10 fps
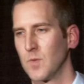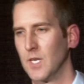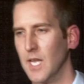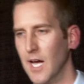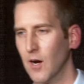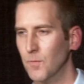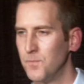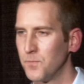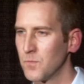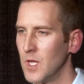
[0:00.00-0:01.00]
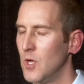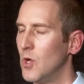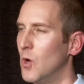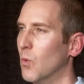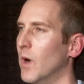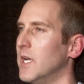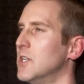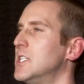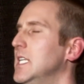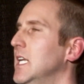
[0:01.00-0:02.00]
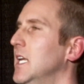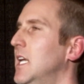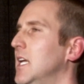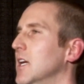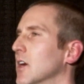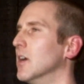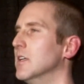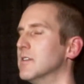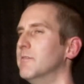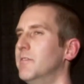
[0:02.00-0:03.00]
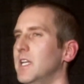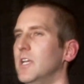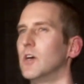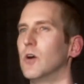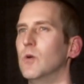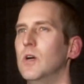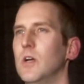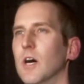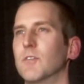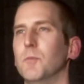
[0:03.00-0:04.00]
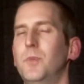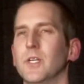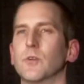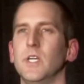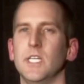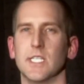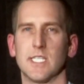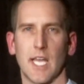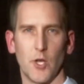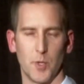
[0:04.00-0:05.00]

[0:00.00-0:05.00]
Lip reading: Now, what you're seeing here is a video of capillary and skeletal